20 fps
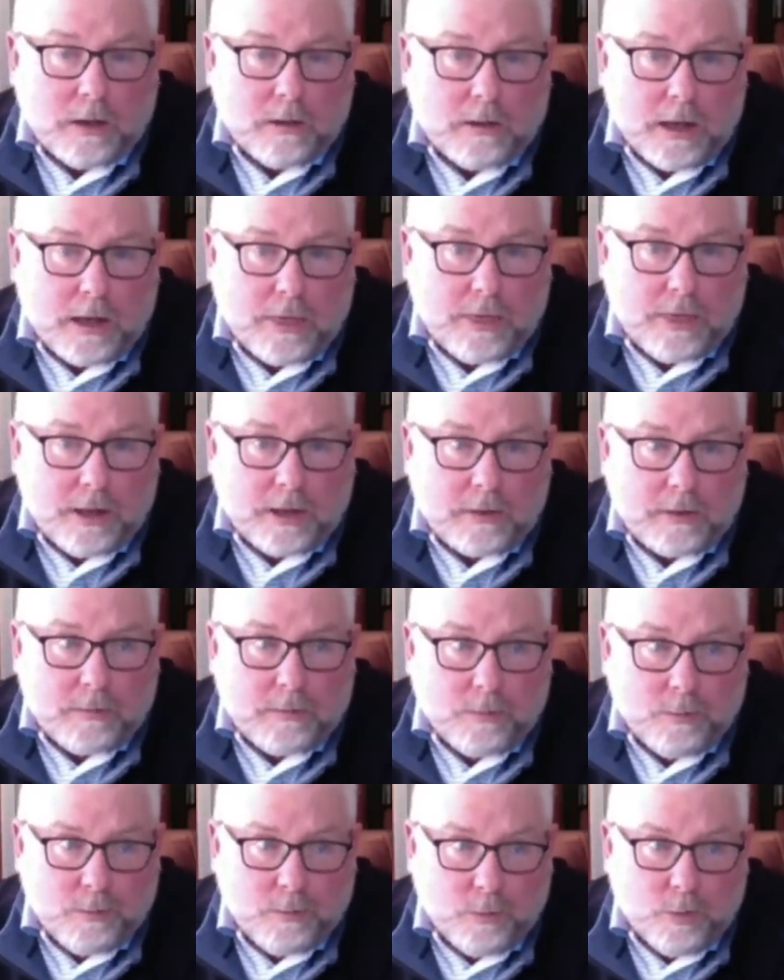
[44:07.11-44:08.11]
I think
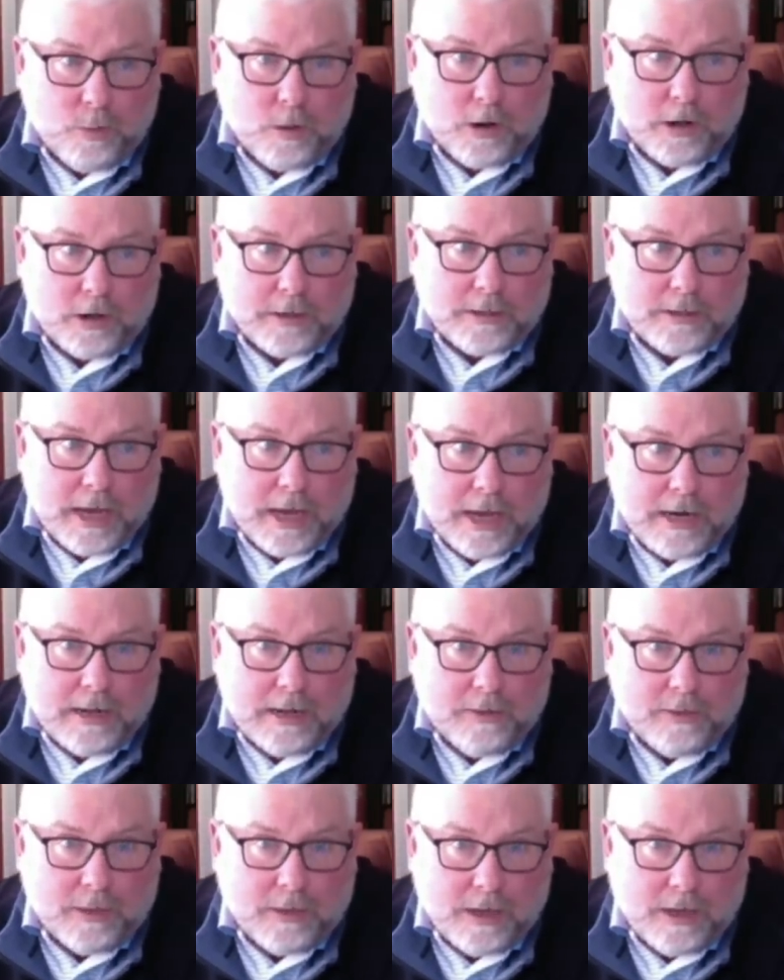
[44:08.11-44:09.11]
Warren said
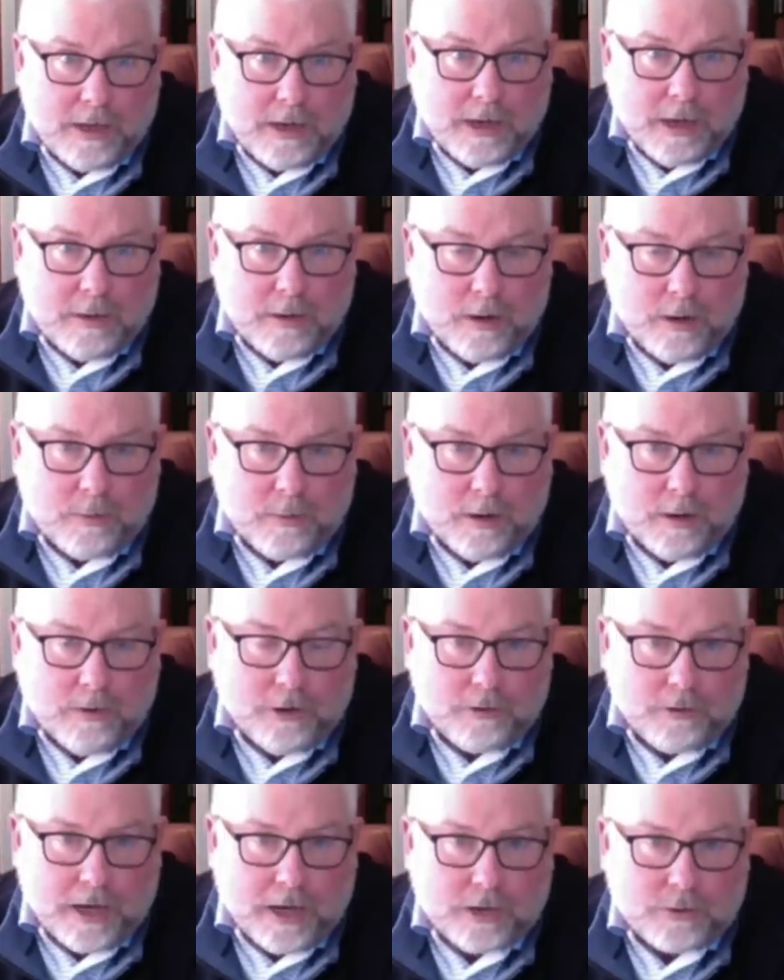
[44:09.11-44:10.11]
I read the
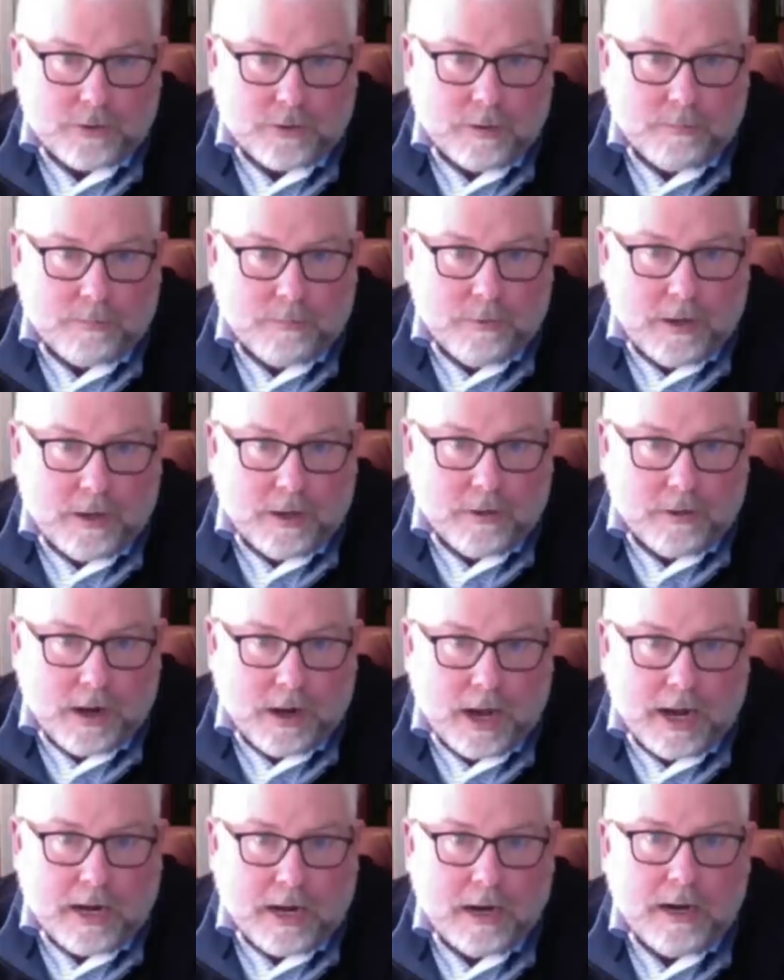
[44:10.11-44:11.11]
transcript the other
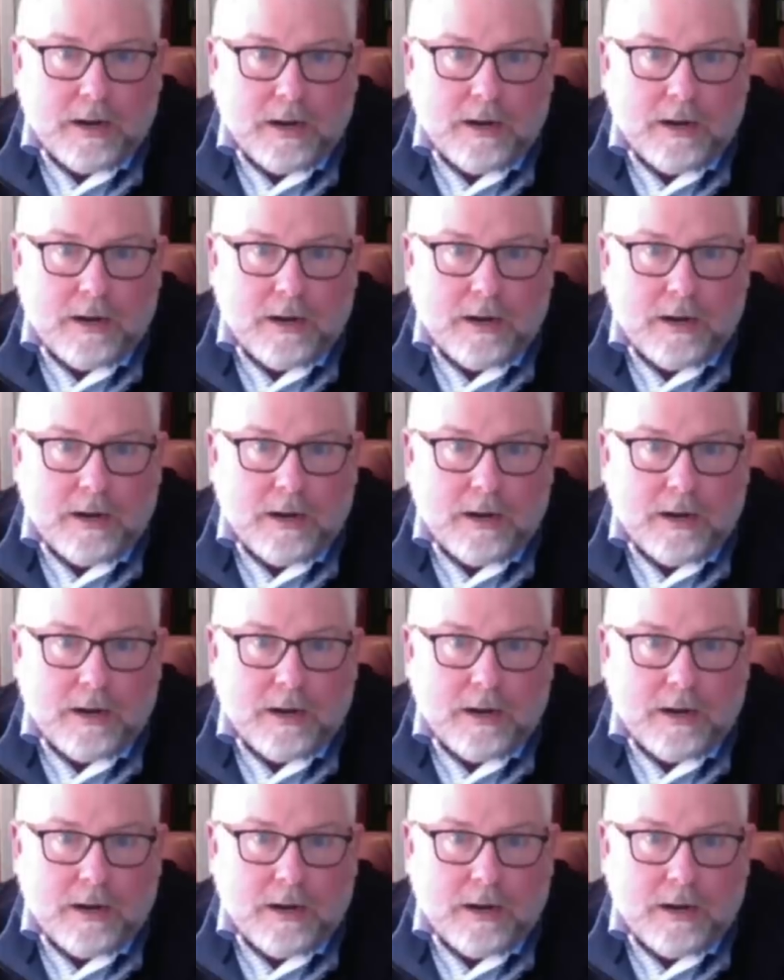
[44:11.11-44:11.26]
night.